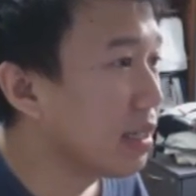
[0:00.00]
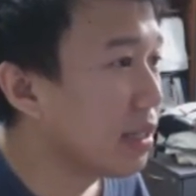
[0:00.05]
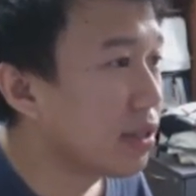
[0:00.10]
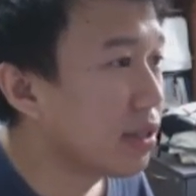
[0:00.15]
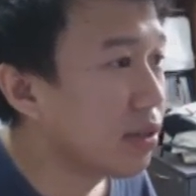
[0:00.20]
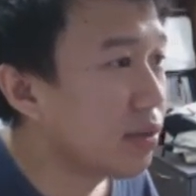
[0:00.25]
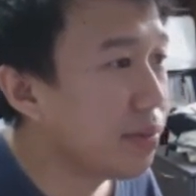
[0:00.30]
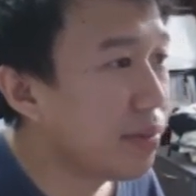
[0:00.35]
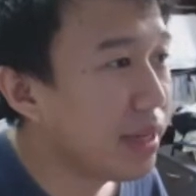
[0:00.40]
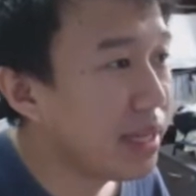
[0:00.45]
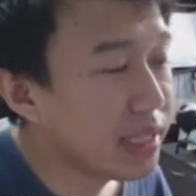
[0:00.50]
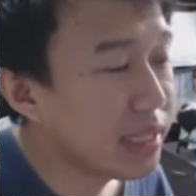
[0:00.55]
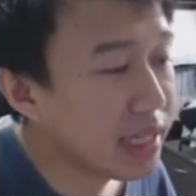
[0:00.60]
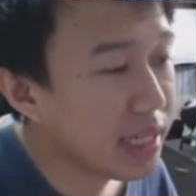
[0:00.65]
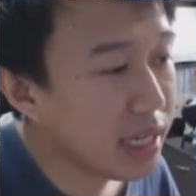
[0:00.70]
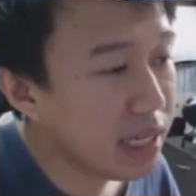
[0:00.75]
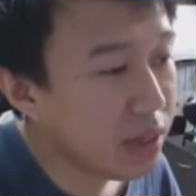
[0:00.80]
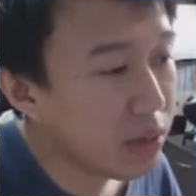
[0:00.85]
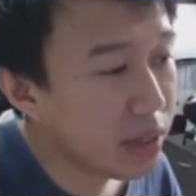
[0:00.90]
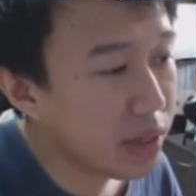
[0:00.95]
So
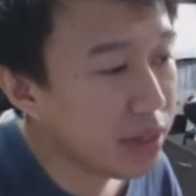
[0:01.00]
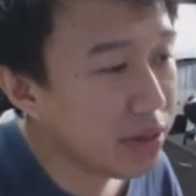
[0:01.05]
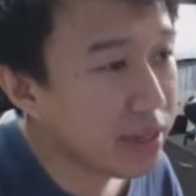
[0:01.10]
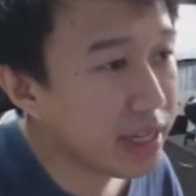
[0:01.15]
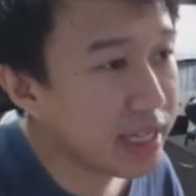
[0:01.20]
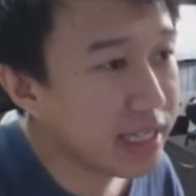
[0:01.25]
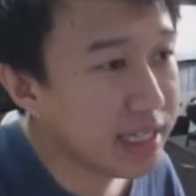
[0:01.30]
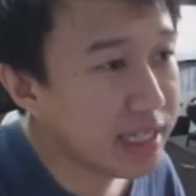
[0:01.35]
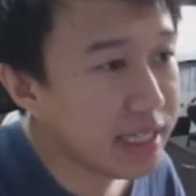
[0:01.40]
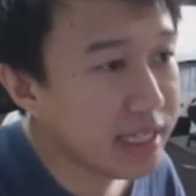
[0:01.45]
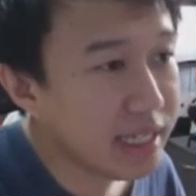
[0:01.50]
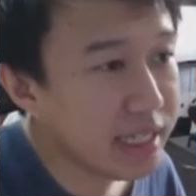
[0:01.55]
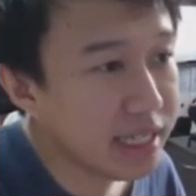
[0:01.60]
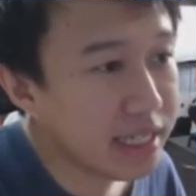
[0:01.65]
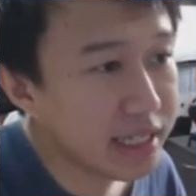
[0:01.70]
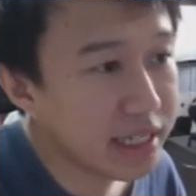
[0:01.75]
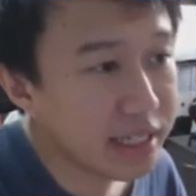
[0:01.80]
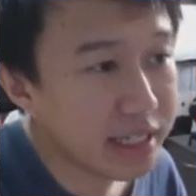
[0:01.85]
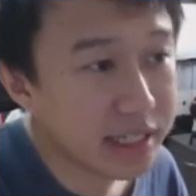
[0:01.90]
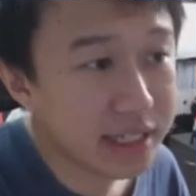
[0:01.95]
basically what you can see
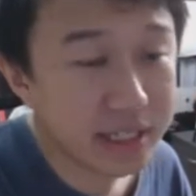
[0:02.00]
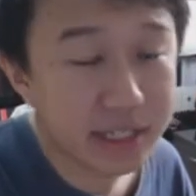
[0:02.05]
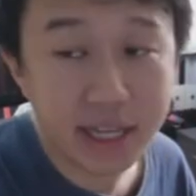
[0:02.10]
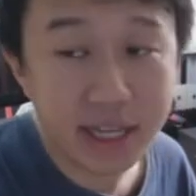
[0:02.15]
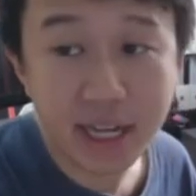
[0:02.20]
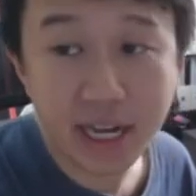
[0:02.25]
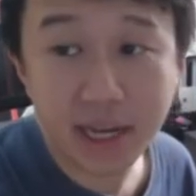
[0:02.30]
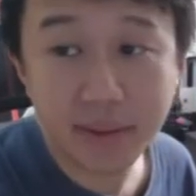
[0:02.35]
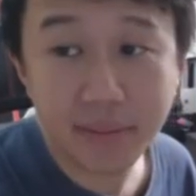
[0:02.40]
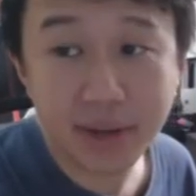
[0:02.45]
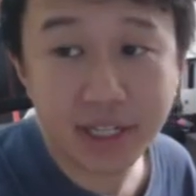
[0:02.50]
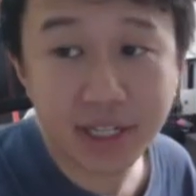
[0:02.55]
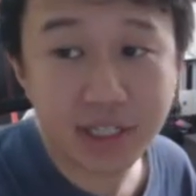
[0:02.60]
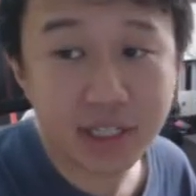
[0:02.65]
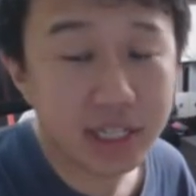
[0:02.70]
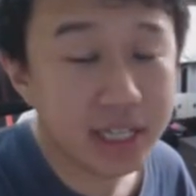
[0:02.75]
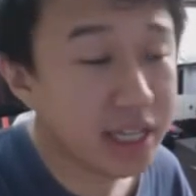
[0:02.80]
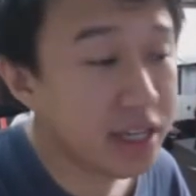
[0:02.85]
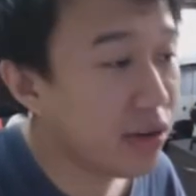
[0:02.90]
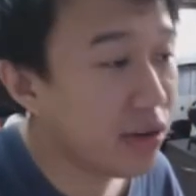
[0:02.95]
here is that I'm
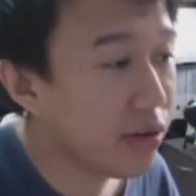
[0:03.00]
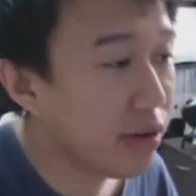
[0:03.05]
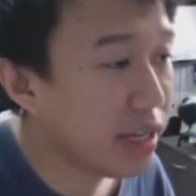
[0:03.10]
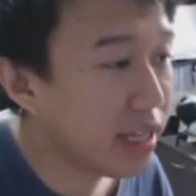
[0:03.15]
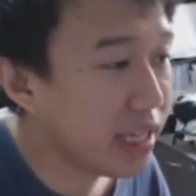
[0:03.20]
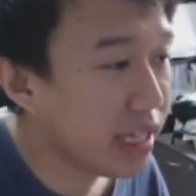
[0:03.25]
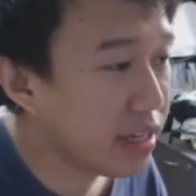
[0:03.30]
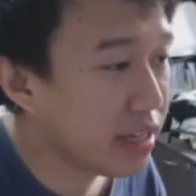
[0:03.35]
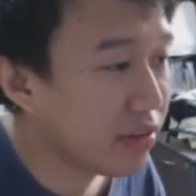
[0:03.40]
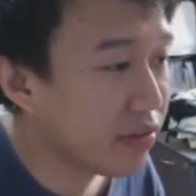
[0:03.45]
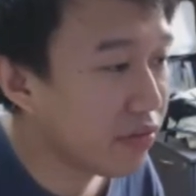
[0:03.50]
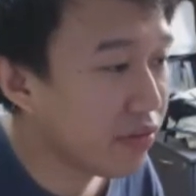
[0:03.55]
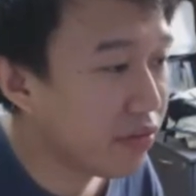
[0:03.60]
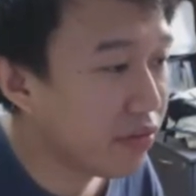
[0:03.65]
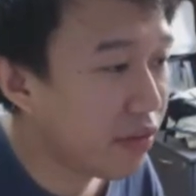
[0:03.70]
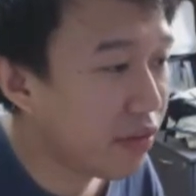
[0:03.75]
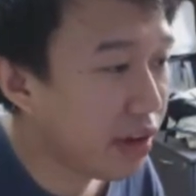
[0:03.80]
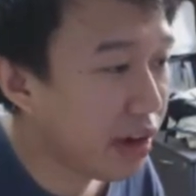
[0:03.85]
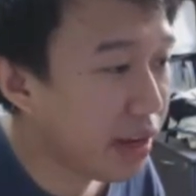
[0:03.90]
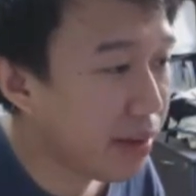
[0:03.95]
actually creating a
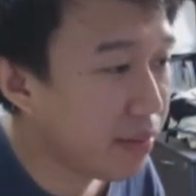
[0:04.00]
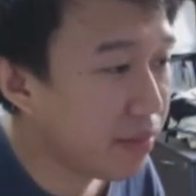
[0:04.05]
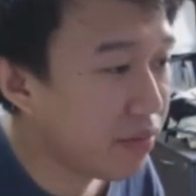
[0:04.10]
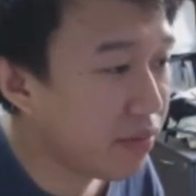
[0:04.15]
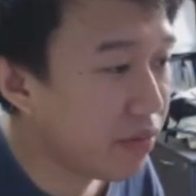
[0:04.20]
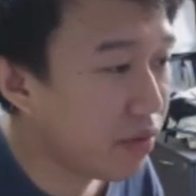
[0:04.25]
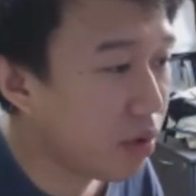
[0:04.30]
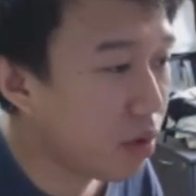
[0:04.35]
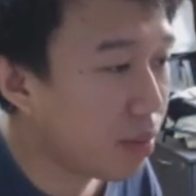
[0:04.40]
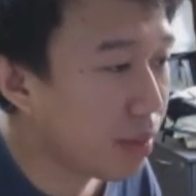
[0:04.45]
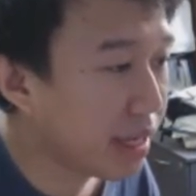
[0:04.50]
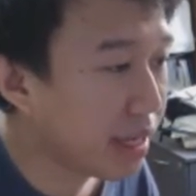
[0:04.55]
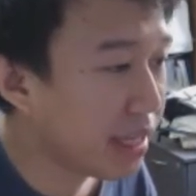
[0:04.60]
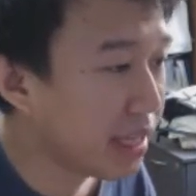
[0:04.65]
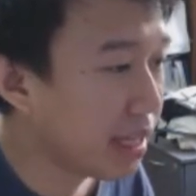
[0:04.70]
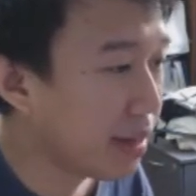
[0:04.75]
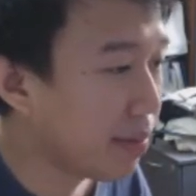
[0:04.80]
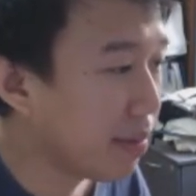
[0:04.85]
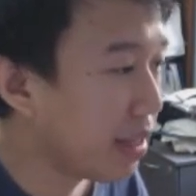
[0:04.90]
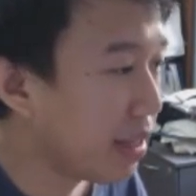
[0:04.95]
frame for my
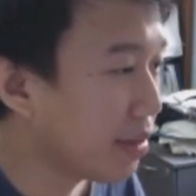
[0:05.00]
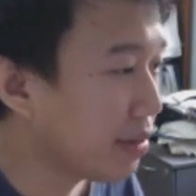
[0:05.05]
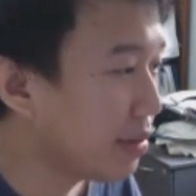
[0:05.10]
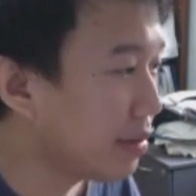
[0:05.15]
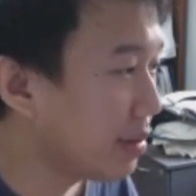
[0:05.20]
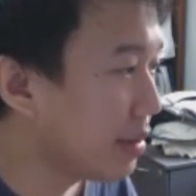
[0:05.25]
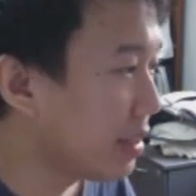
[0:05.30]
thumbnail.